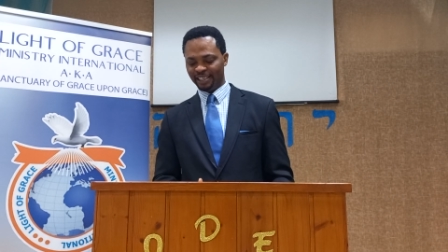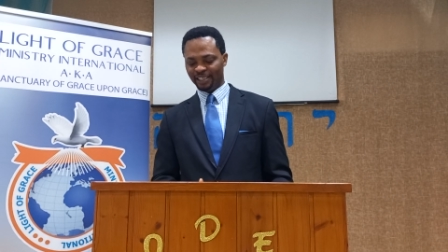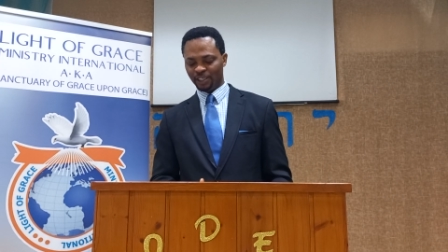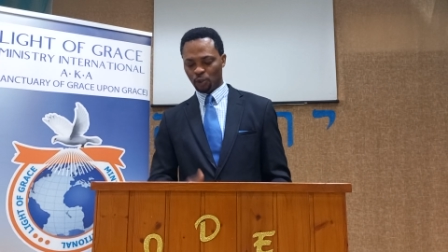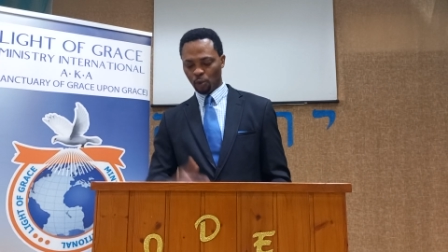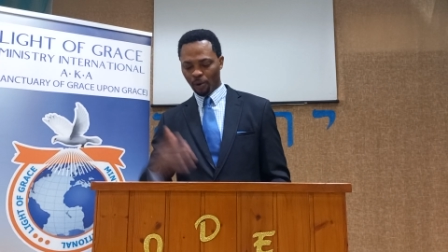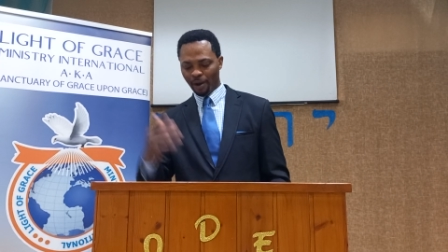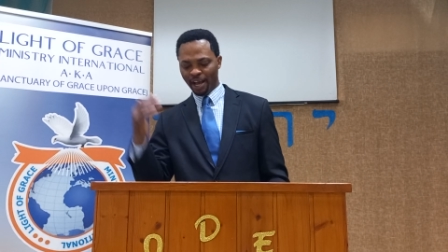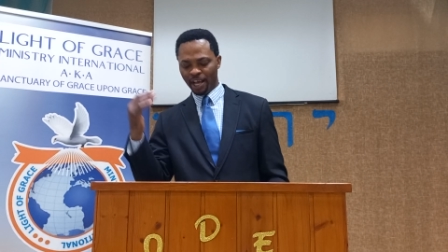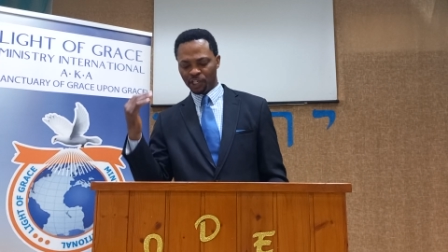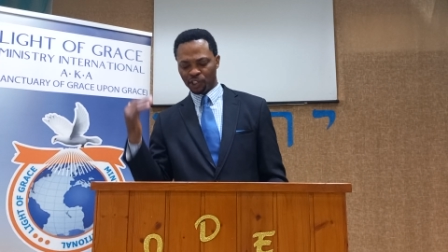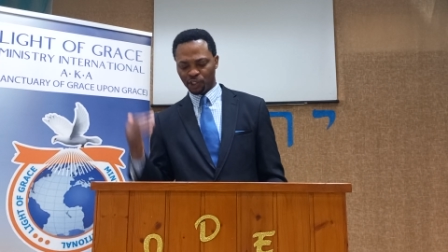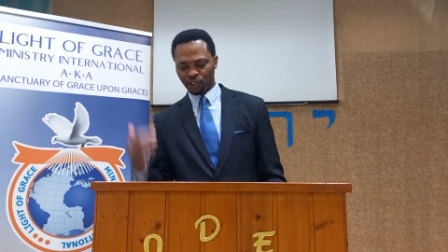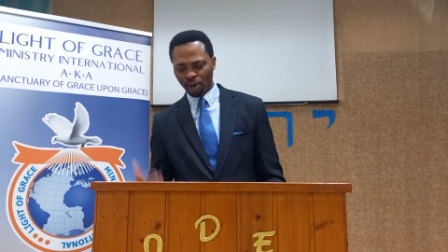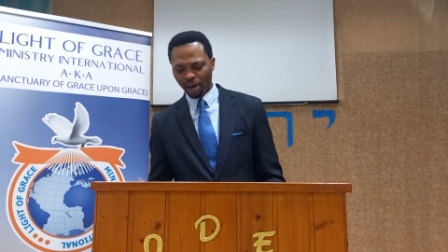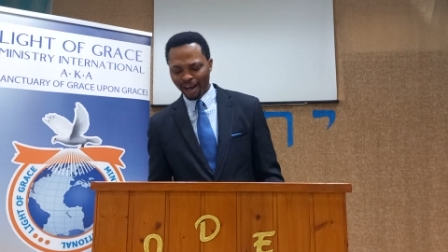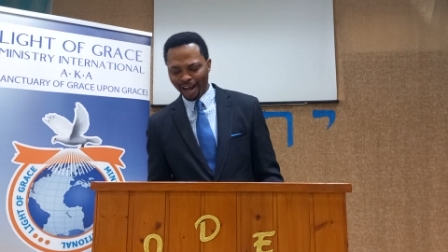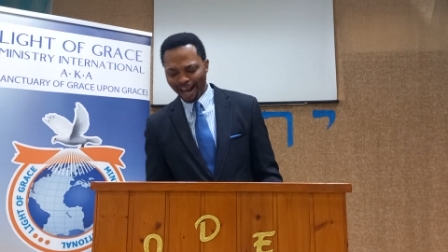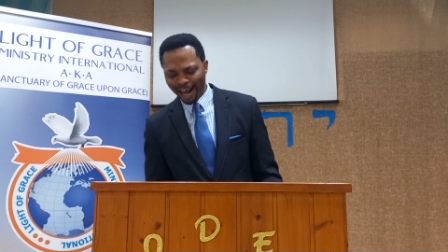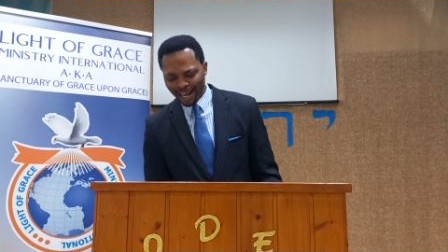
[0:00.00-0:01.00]
To
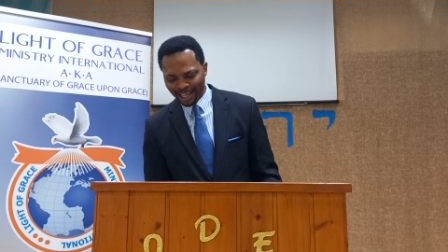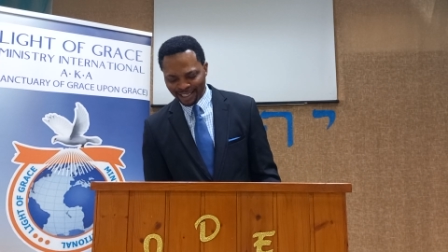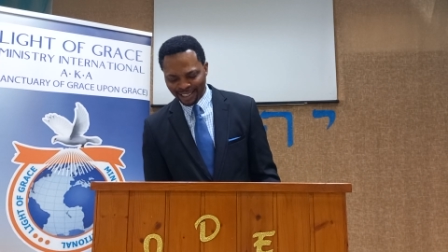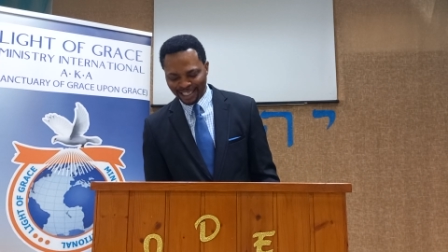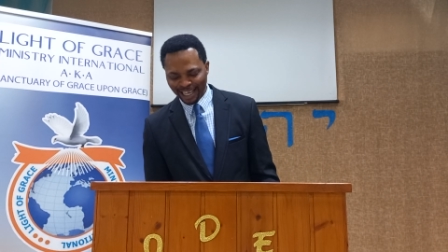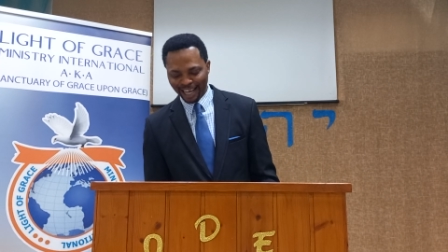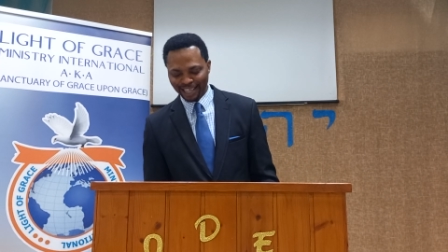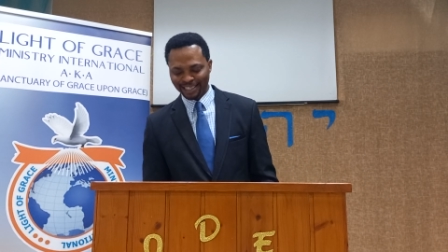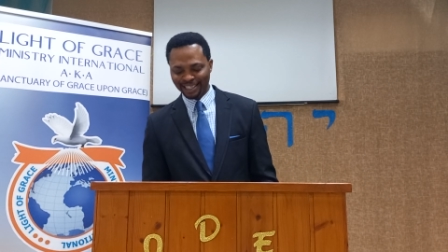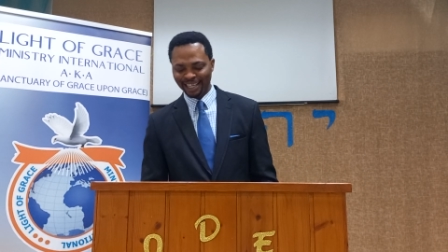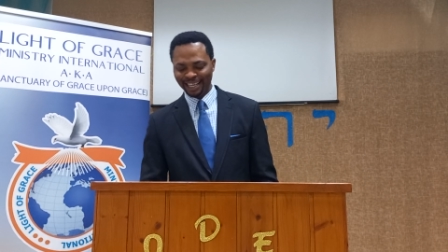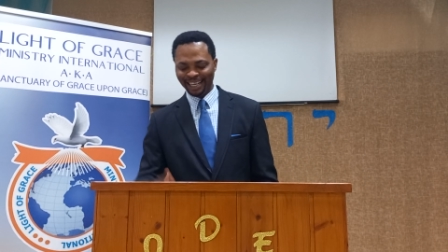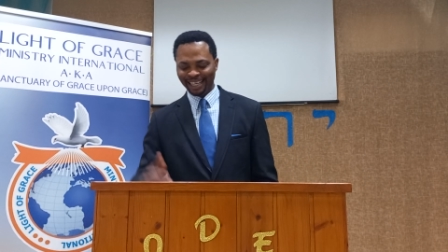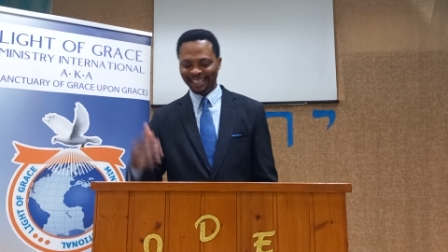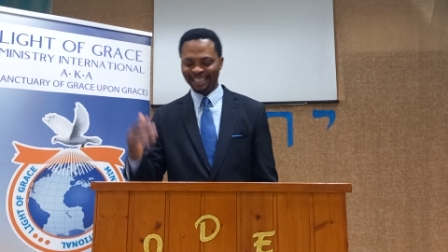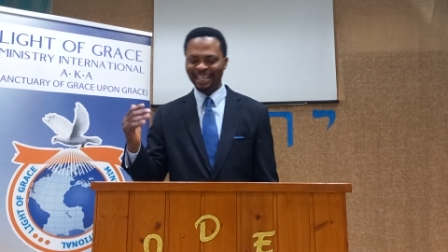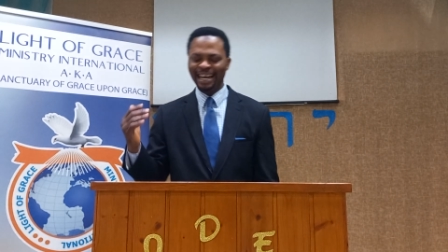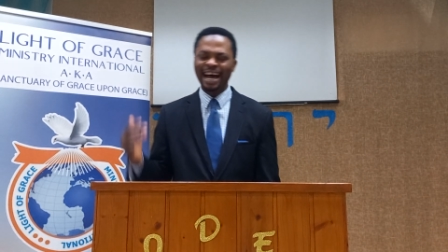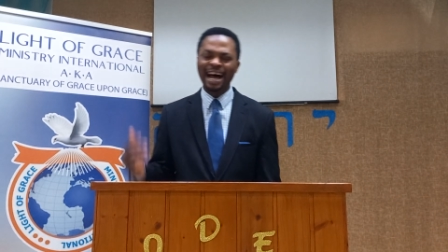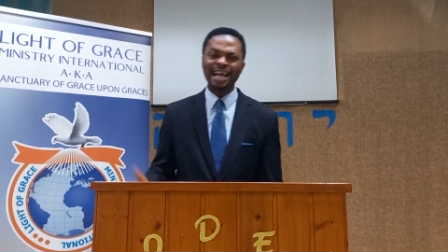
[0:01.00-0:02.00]
ensure answers
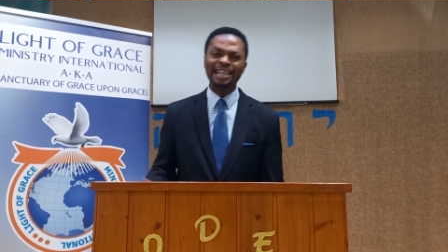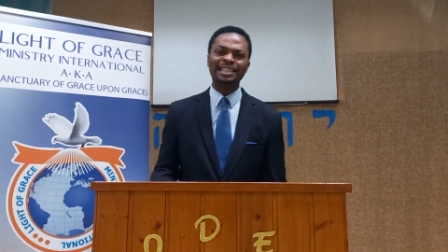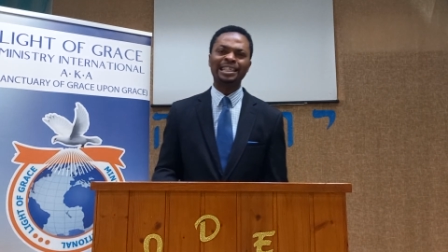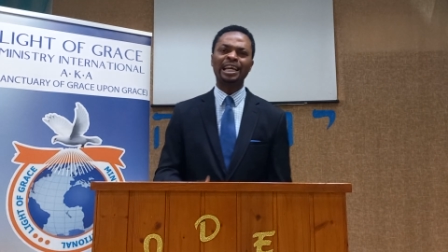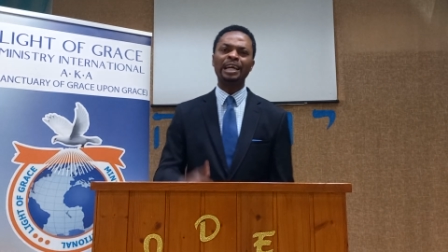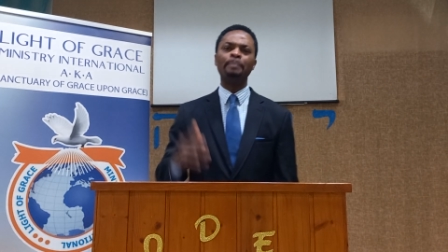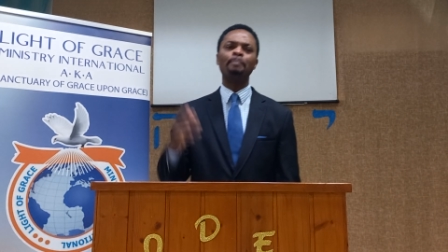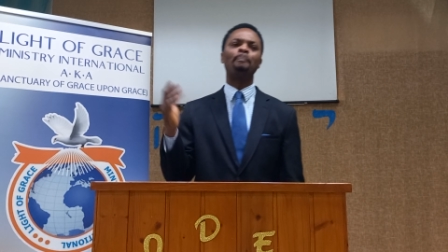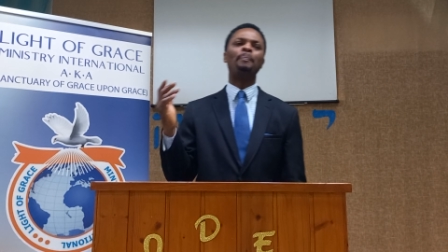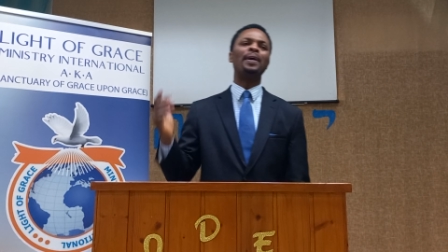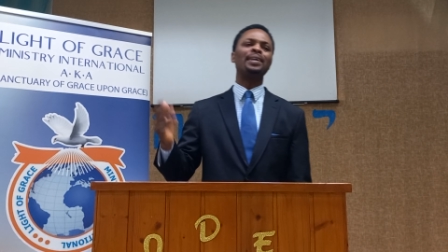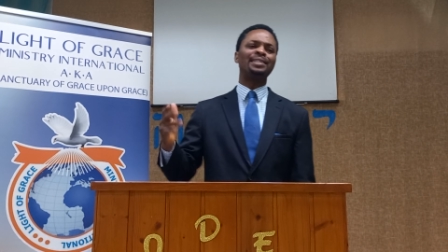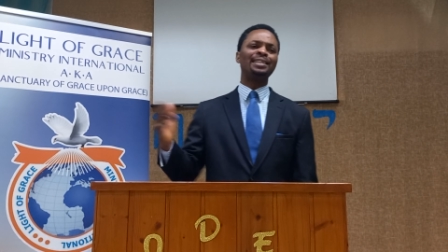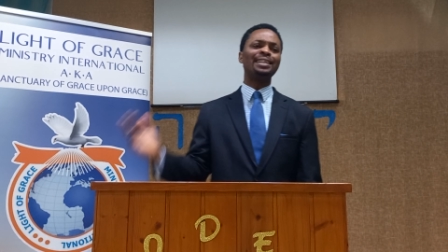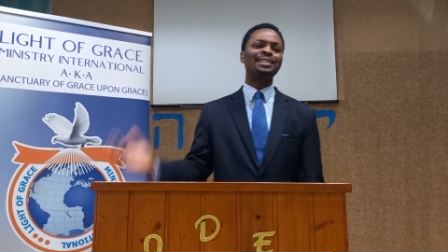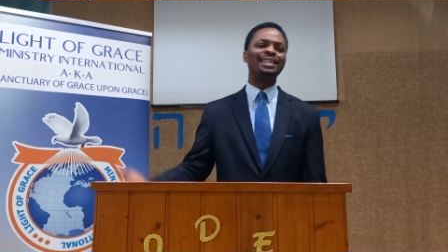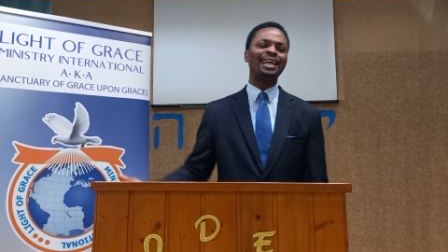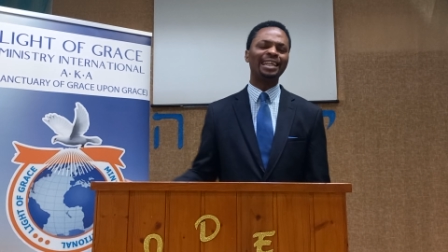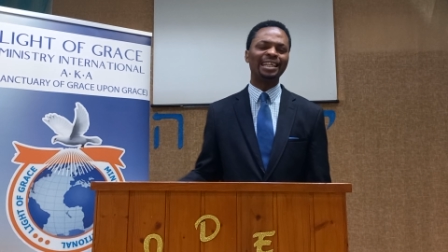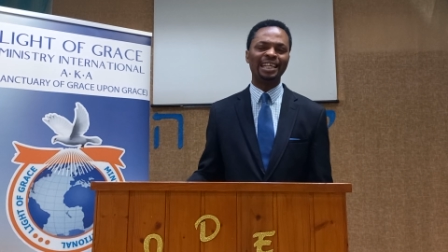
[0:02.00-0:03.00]
and asking
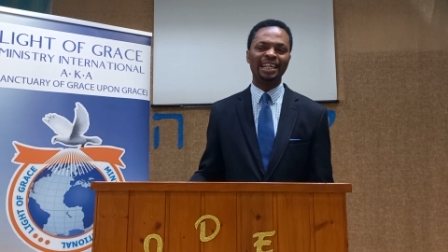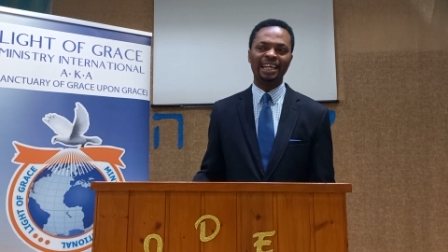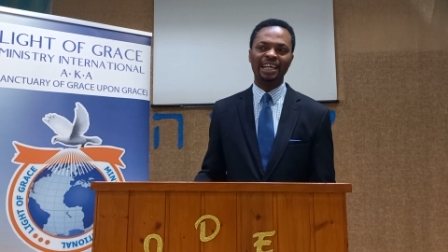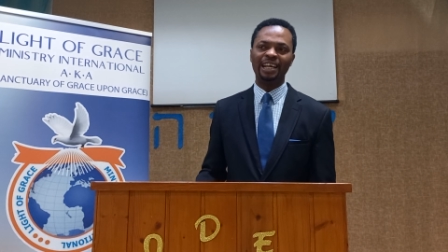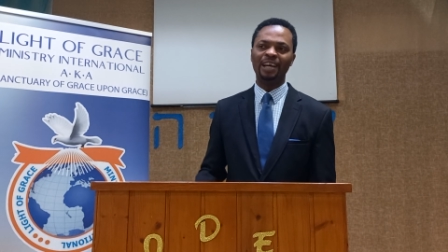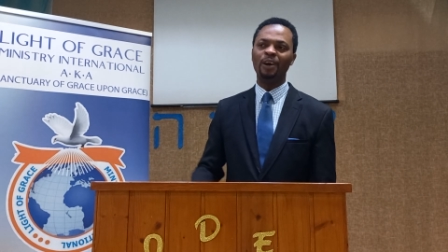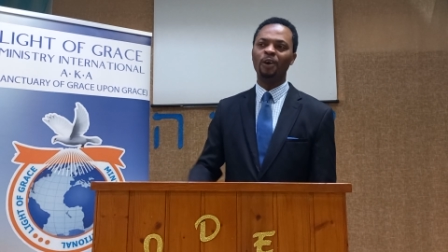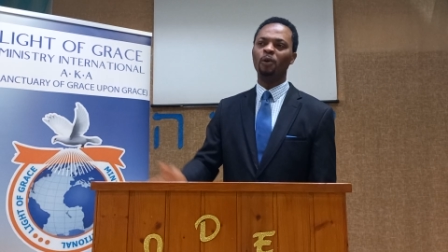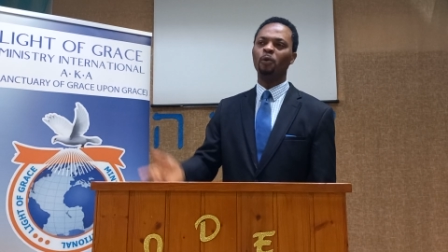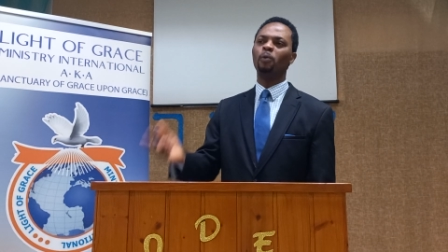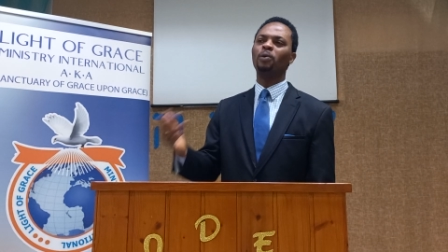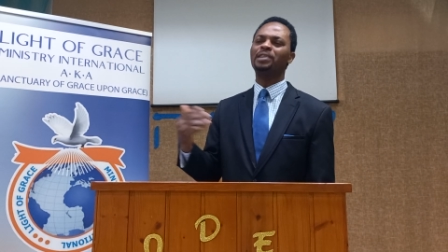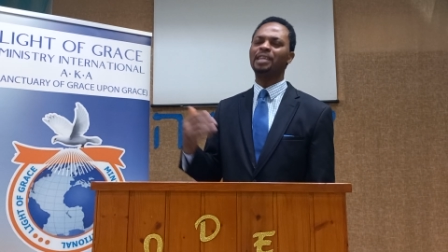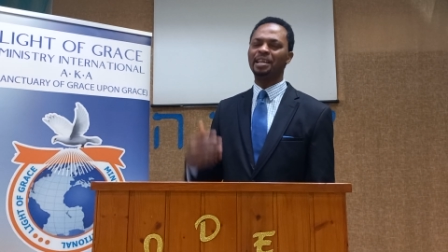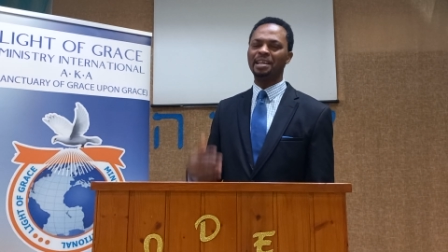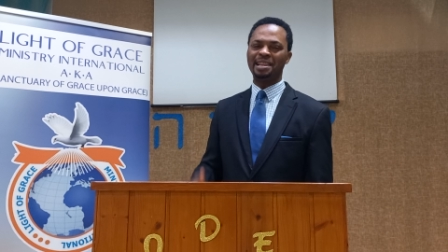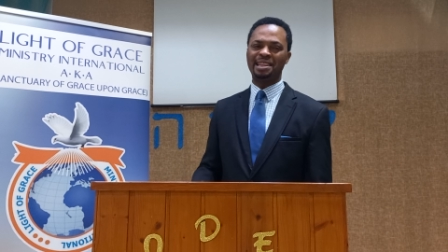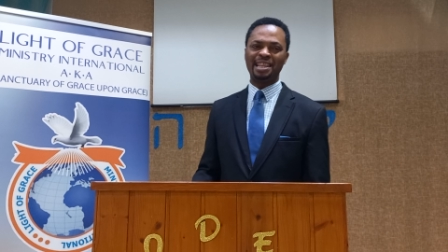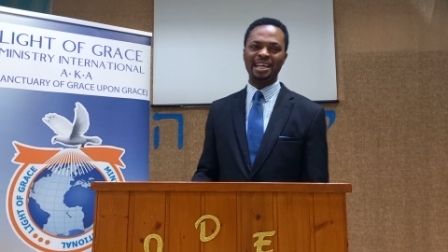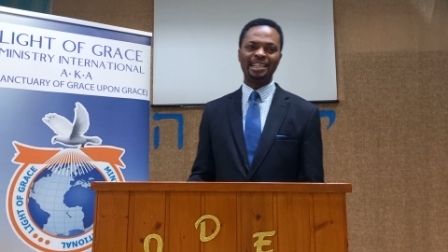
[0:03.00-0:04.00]
persistently, what
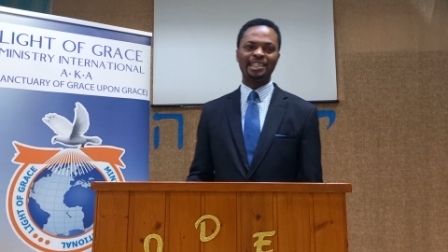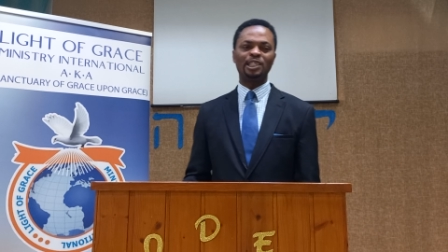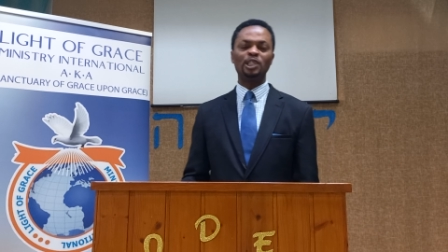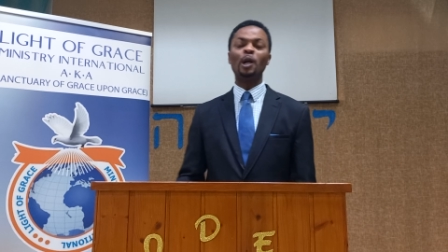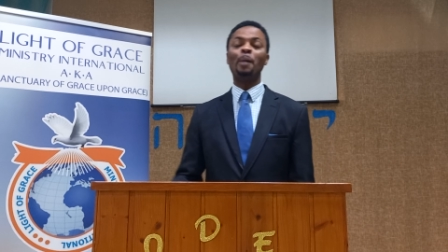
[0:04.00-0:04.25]
are the things?